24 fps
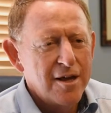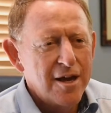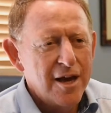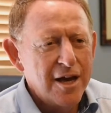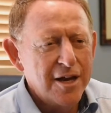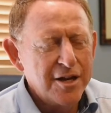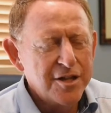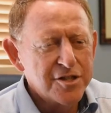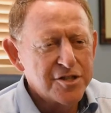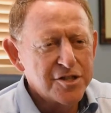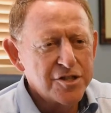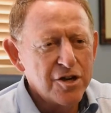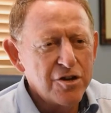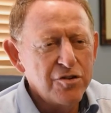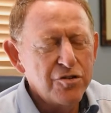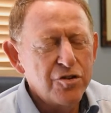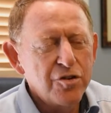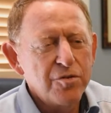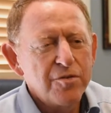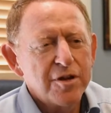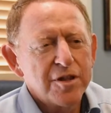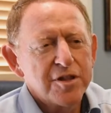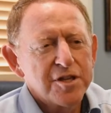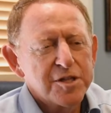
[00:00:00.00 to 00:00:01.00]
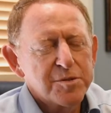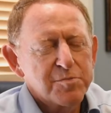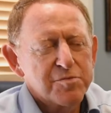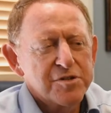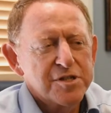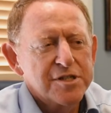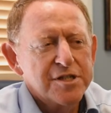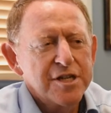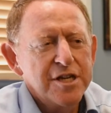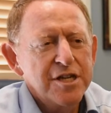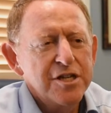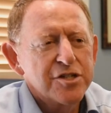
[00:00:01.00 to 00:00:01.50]
And in so doing this
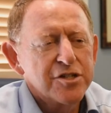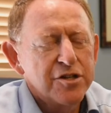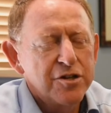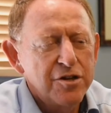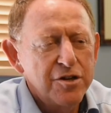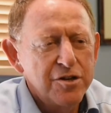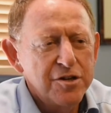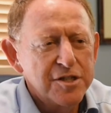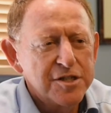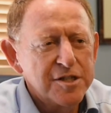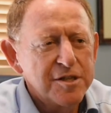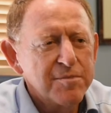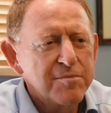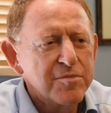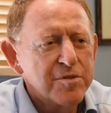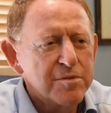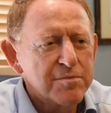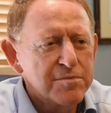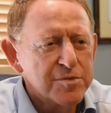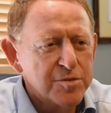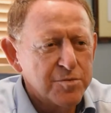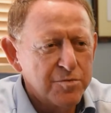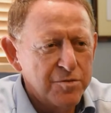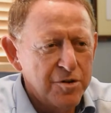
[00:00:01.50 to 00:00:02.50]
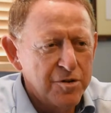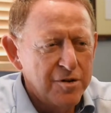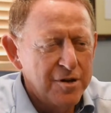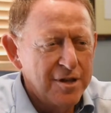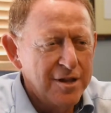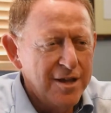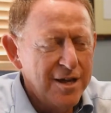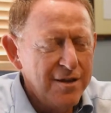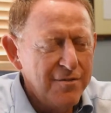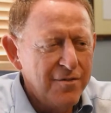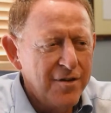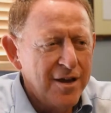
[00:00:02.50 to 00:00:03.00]
procedure, her symptoms were
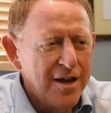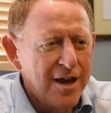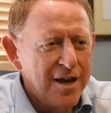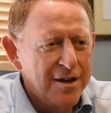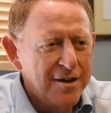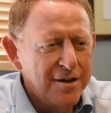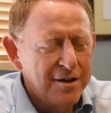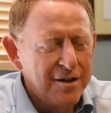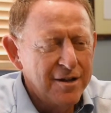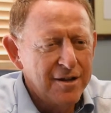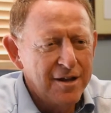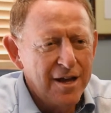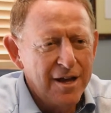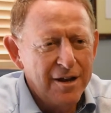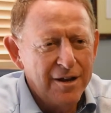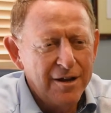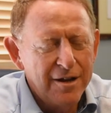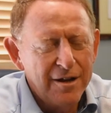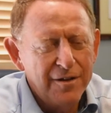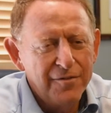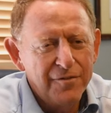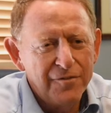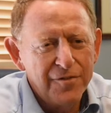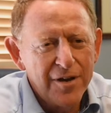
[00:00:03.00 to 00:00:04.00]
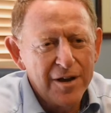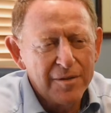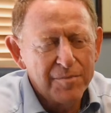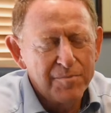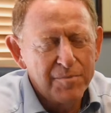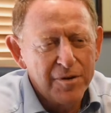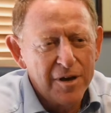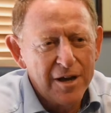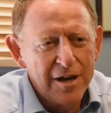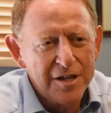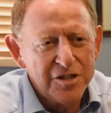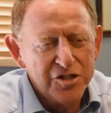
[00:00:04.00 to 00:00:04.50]
alleviated, and in fact
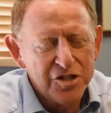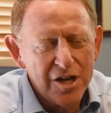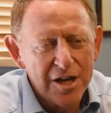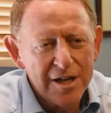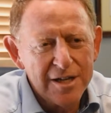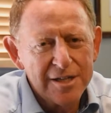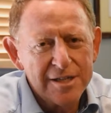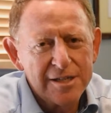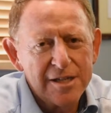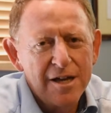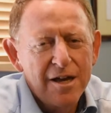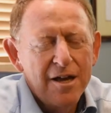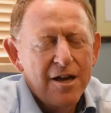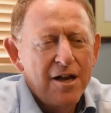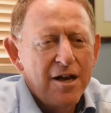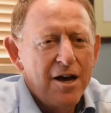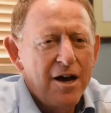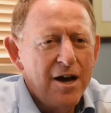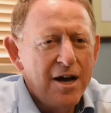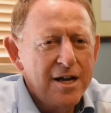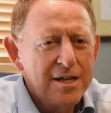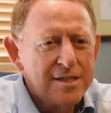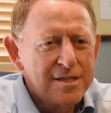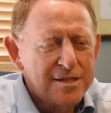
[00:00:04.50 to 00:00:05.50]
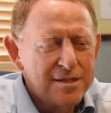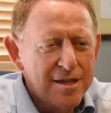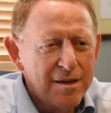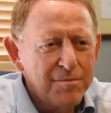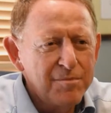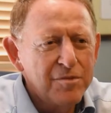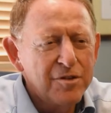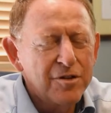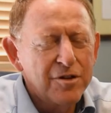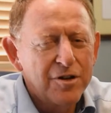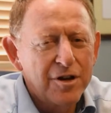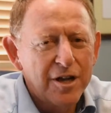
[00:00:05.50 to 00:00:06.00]
by chance I had
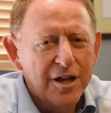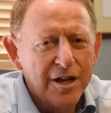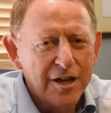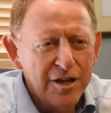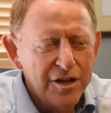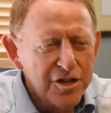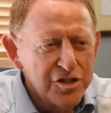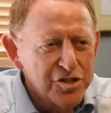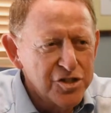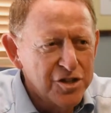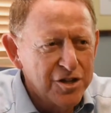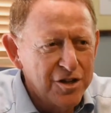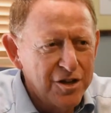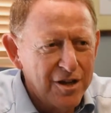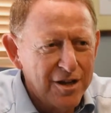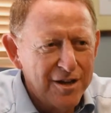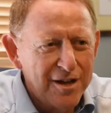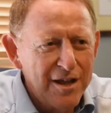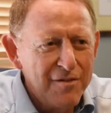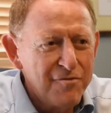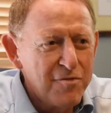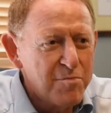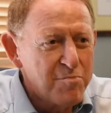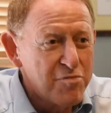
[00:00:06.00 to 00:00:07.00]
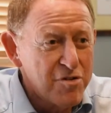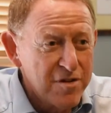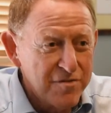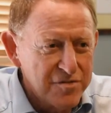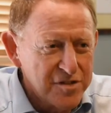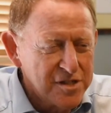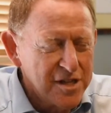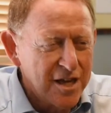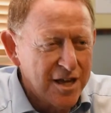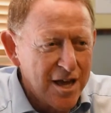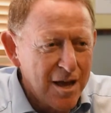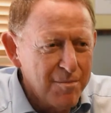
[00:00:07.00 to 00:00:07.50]
stumbled on a condition I'd never
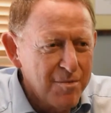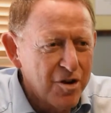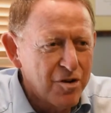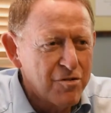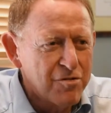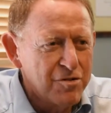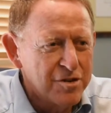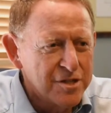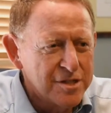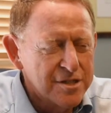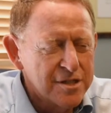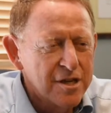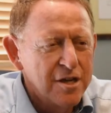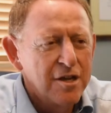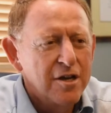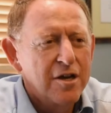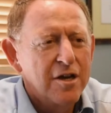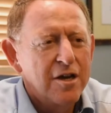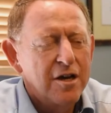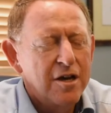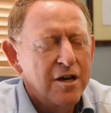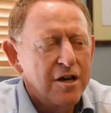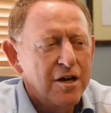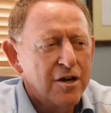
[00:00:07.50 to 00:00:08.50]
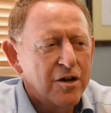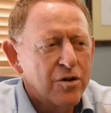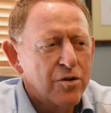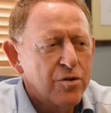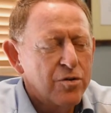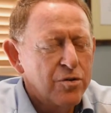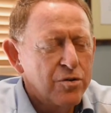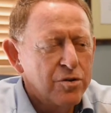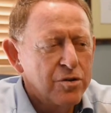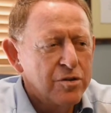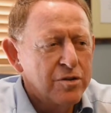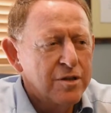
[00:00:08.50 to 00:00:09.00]
previously come across
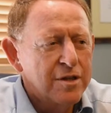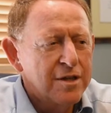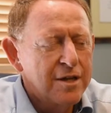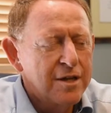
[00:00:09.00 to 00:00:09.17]
called